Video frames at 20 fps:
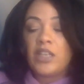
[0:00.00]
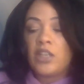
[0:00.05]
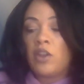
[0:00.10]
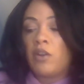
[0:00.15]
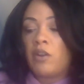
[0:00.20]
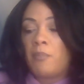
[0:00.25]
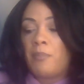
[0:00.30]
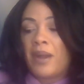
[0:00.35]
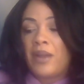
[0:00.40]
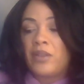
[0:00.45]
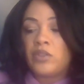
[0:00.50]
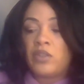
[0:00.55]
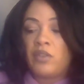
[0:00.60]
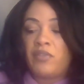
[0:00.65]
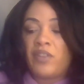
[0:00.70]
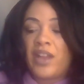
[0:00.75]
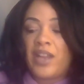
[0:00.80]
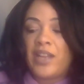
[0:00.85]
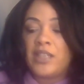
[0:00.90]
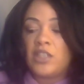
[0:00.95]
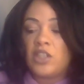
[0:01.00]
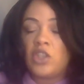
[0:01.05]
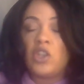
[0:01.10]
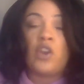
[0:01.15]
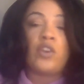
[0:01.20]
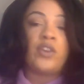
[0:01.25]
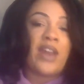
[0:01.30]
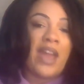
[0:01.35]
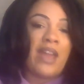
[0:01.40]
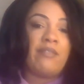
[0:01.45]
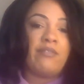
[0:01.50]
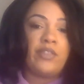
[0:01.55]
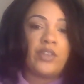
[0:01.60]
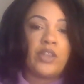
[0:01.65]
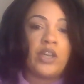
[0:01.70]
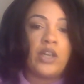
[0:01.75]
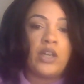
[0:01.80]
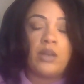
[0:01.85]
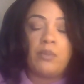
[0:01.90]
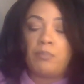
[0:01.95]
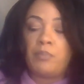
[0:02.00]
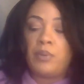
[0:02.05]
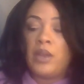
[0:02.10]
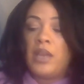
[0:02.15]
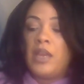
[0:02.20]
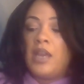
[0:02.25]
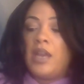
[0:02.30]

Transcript: You're about to find your ninth cup.